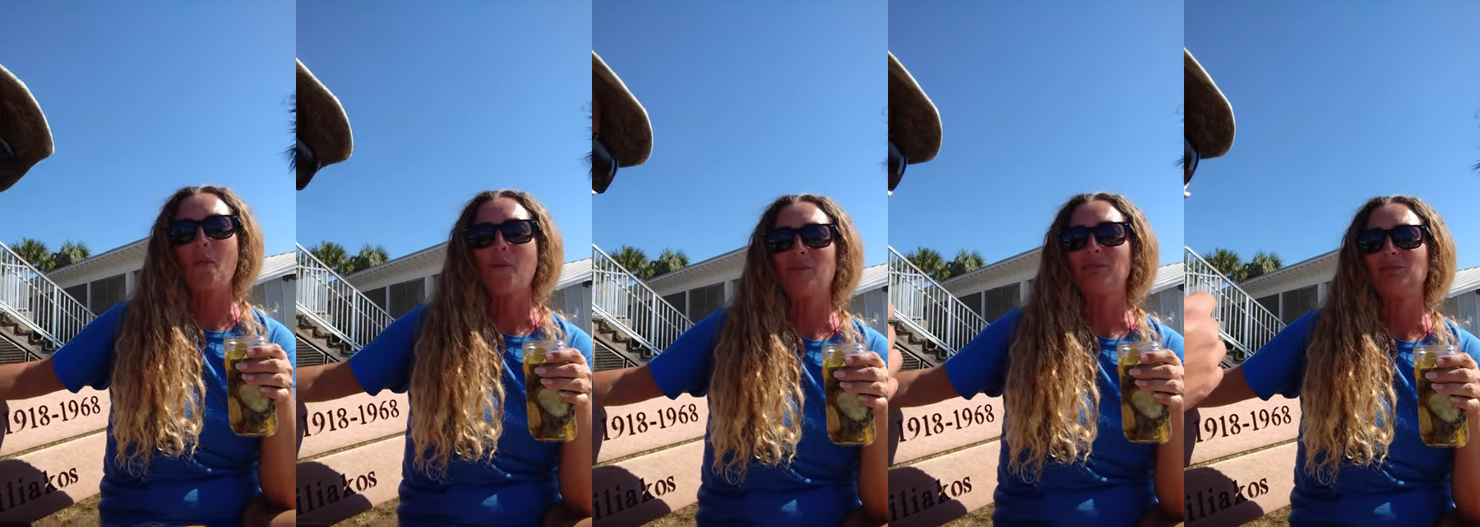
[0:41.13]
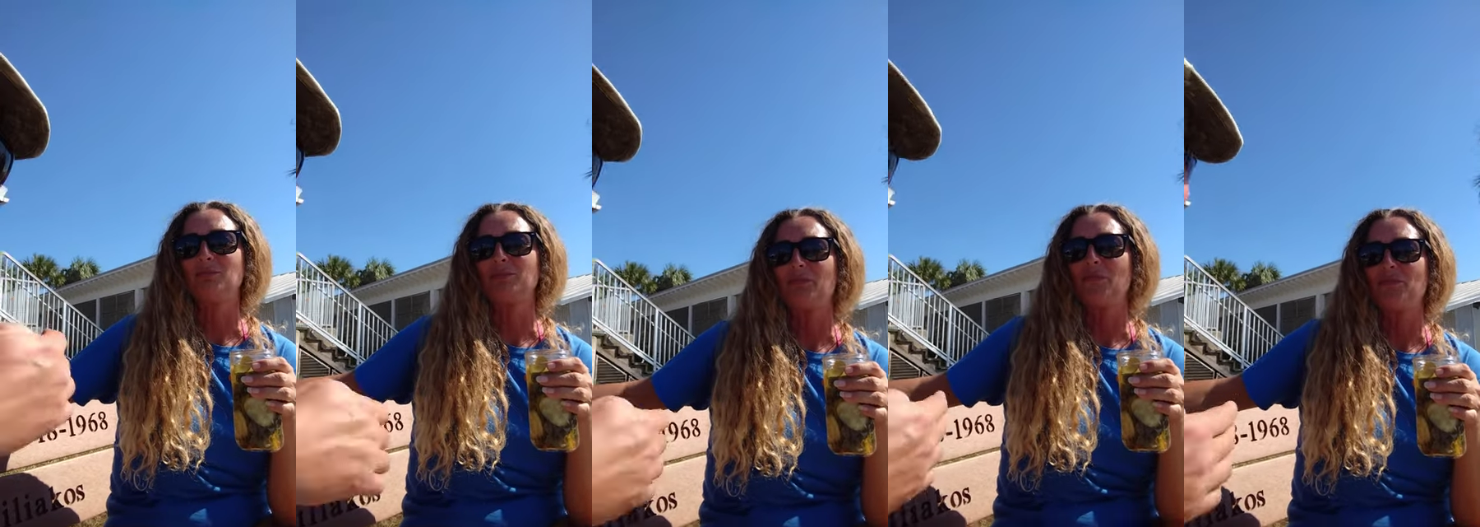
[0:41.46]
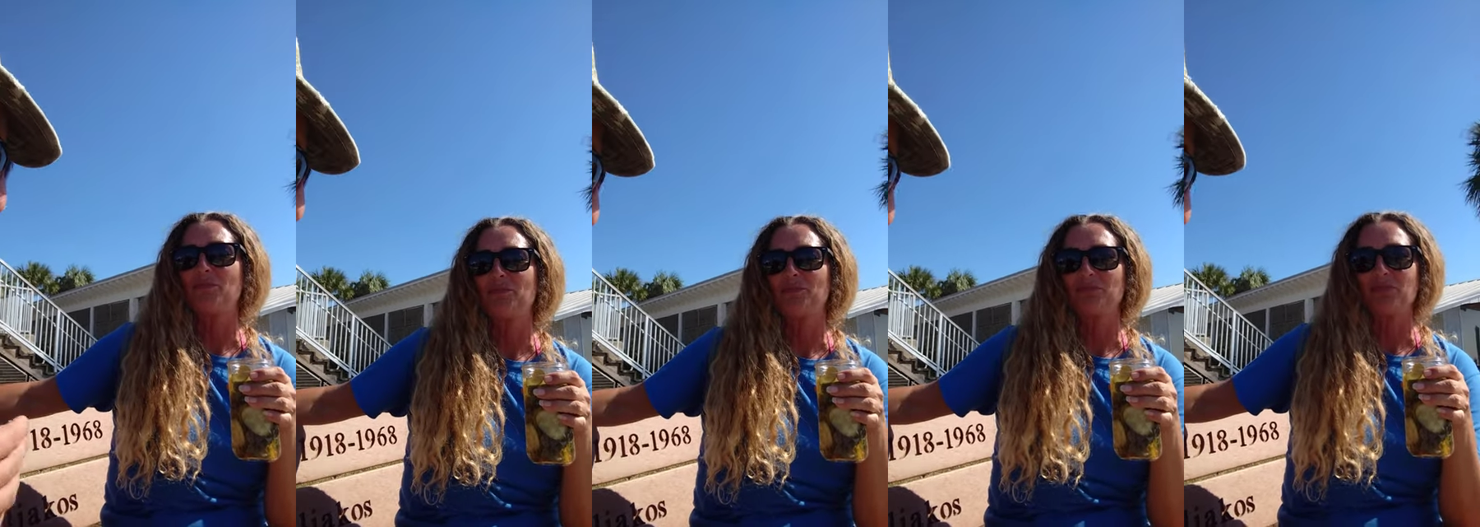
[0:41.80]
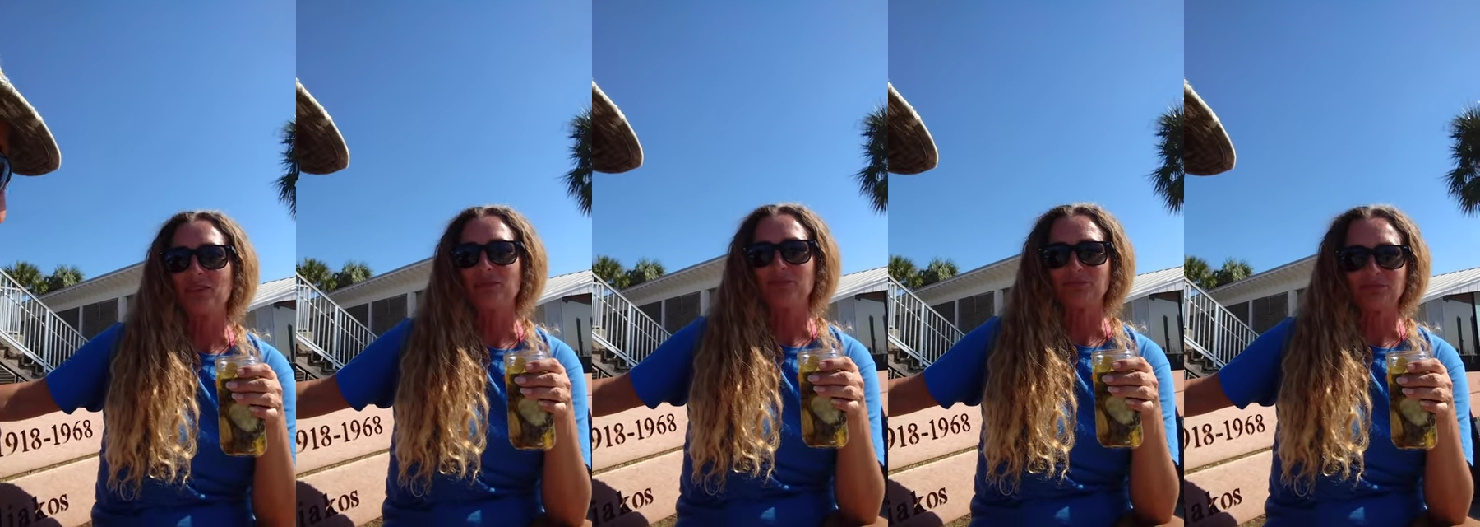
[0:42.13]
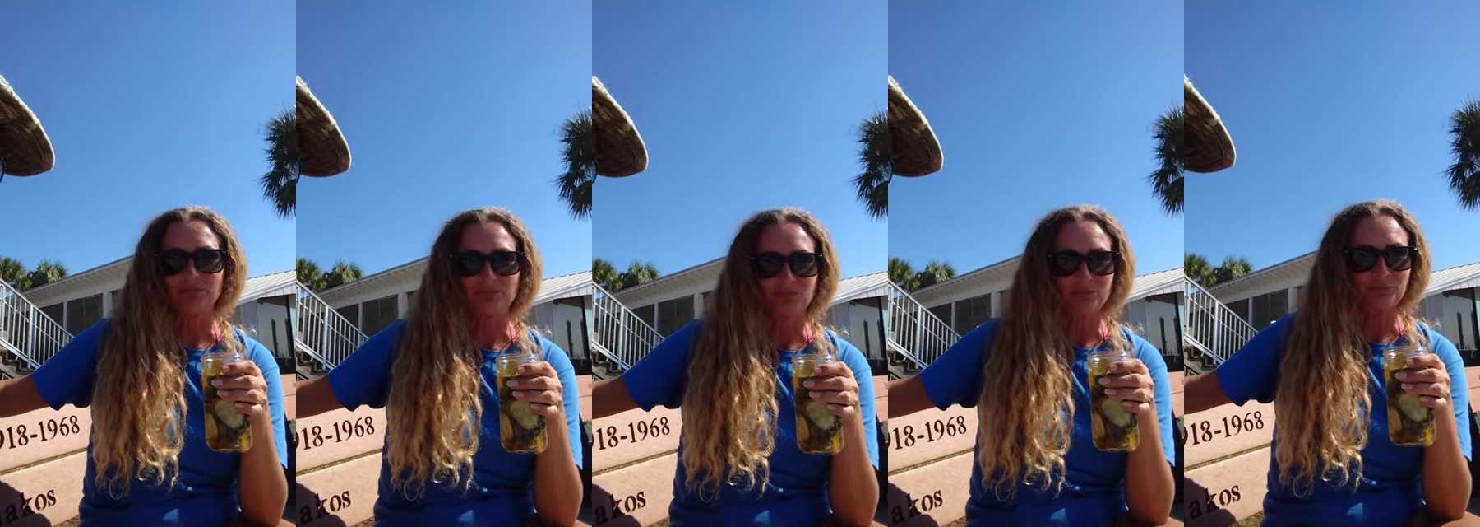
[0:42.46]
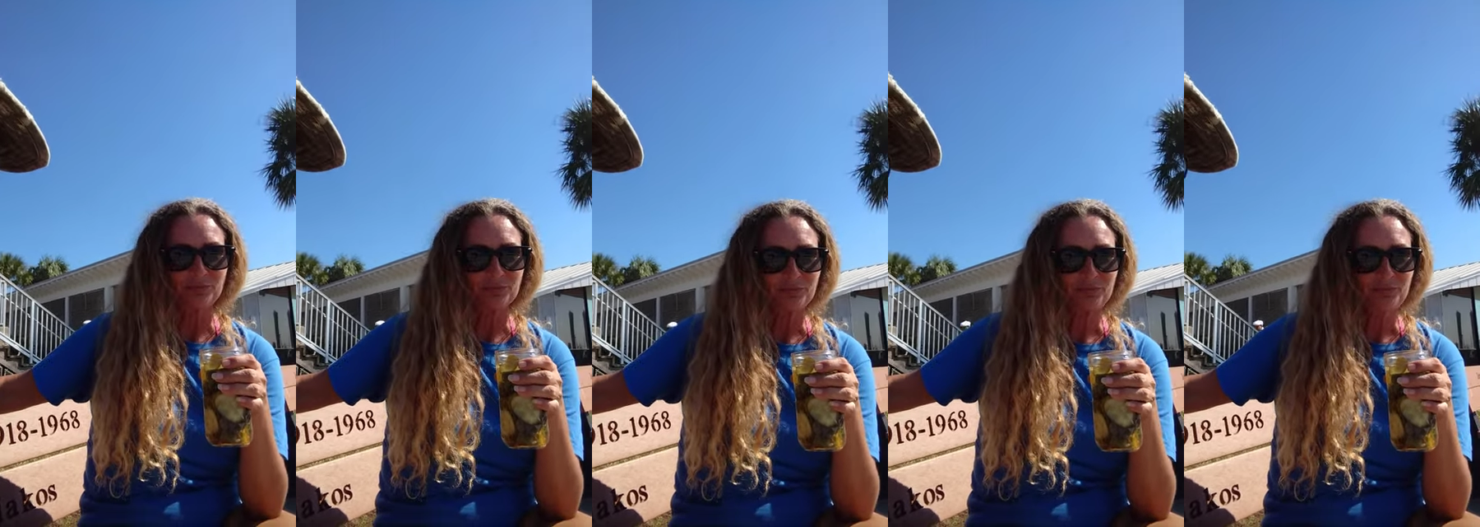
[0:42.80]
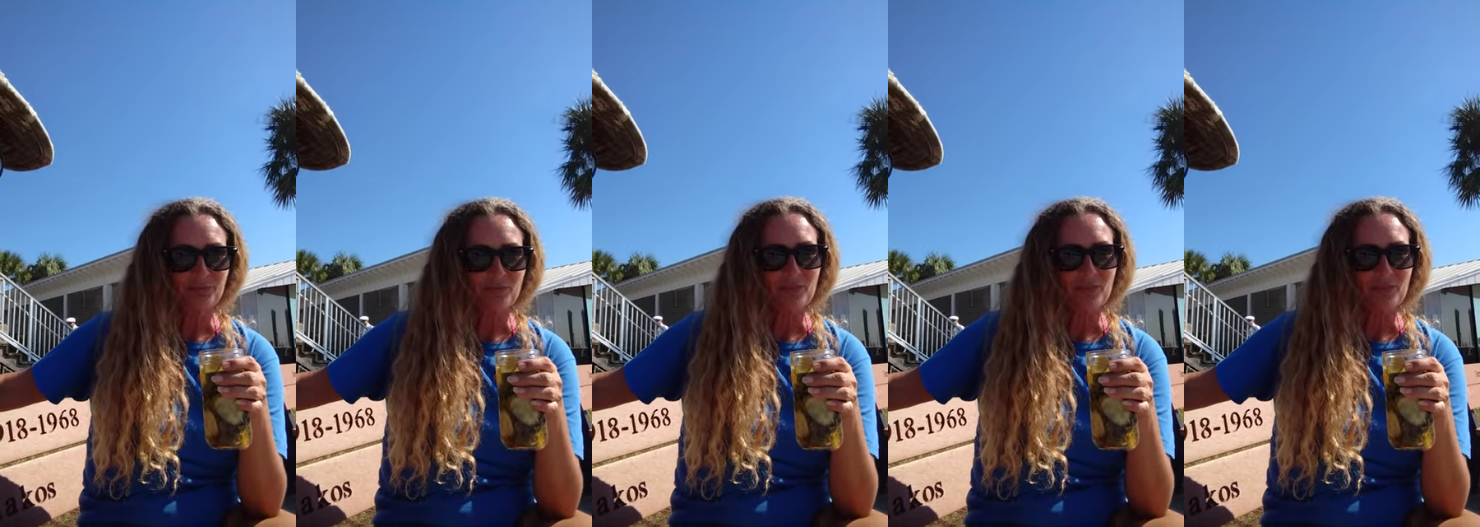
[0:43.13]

what is your favorite part about this island?